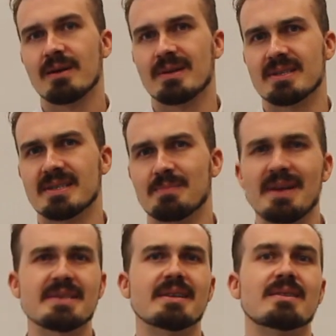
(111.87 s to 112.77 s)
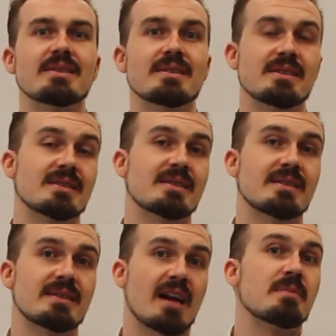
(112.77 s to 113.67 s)
which is basically
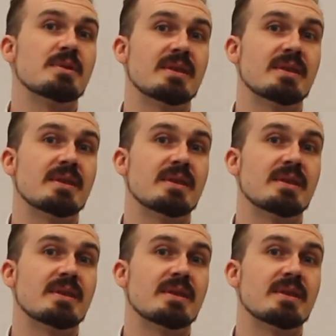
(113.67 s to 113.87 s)
just times